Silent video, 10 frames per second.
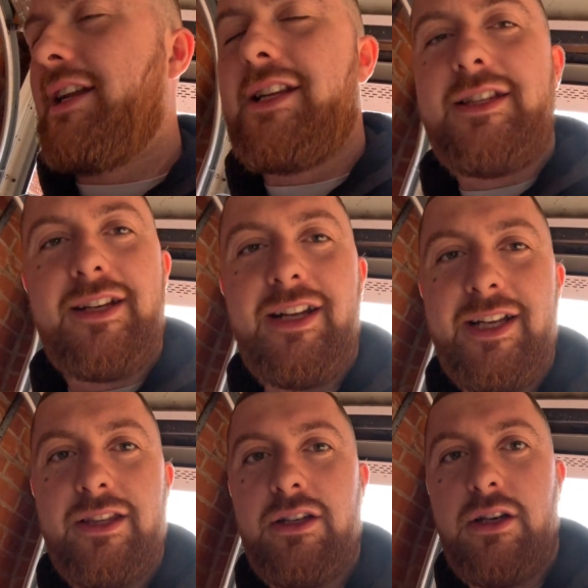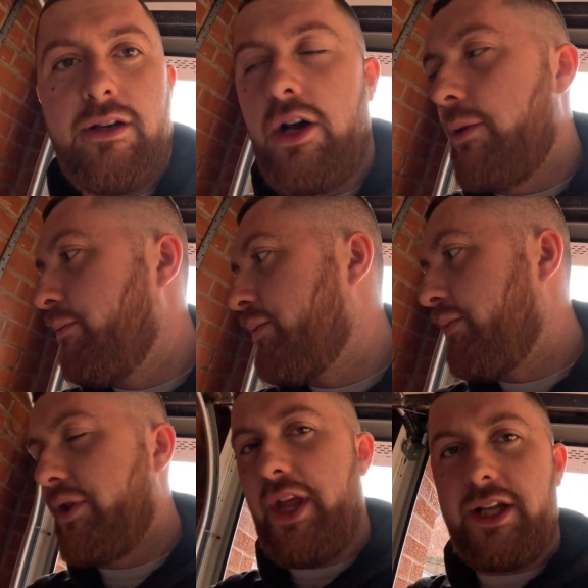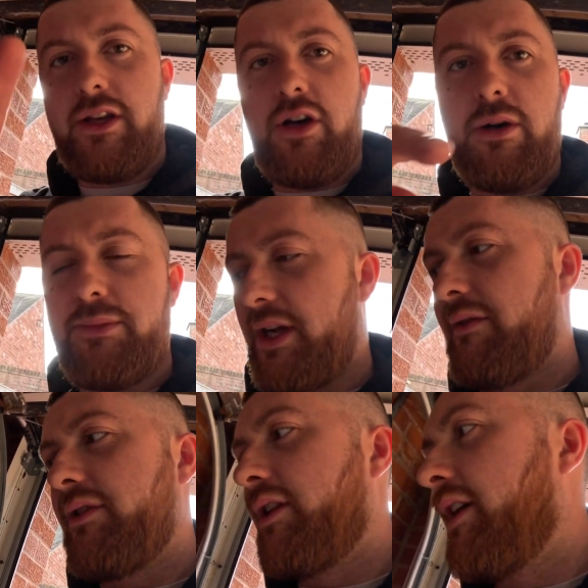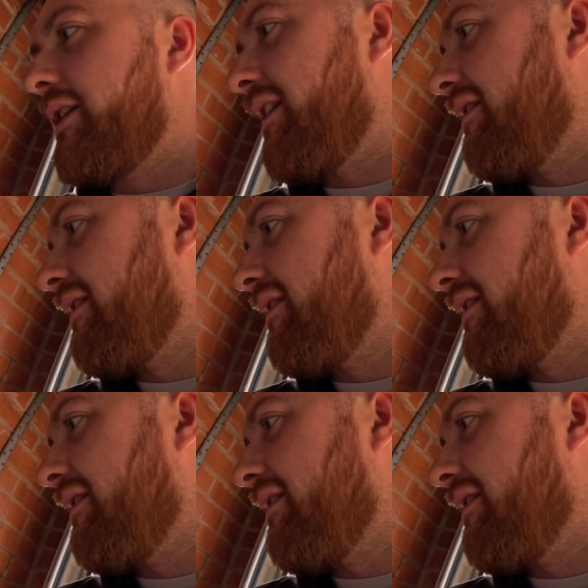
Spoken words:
I need to clean the hubs. I haven't done that yet.